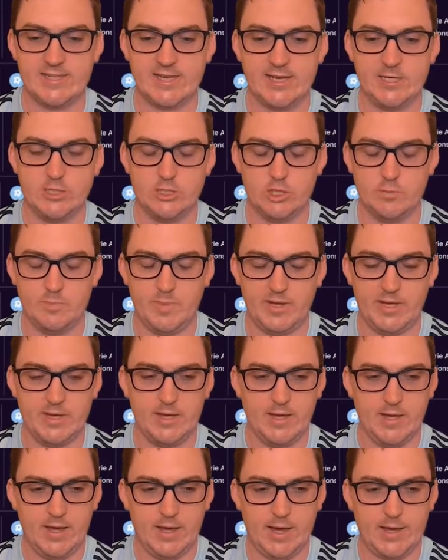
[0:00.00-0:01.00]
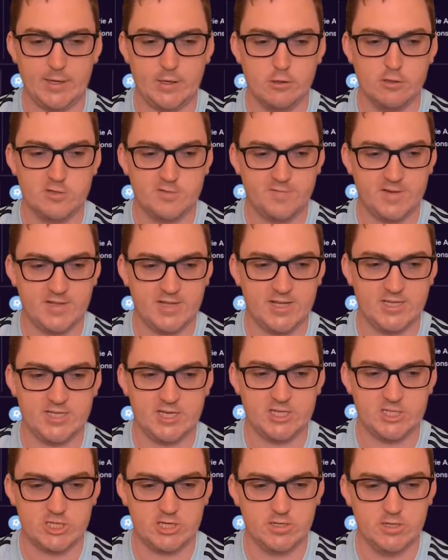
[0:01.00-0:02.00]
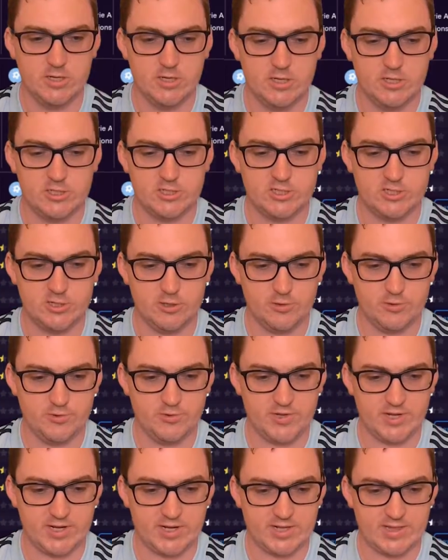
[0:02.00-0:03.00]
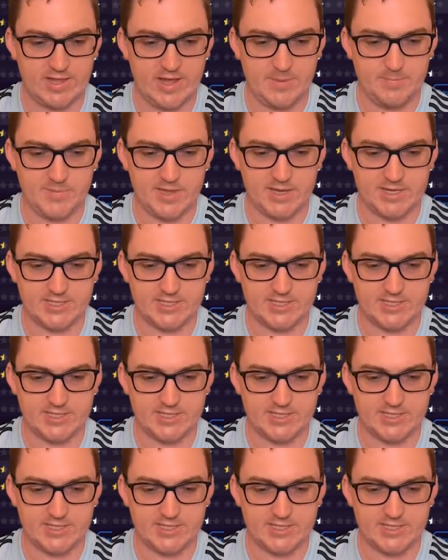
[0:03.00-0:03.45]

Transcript: so he should be a useful addition to the club.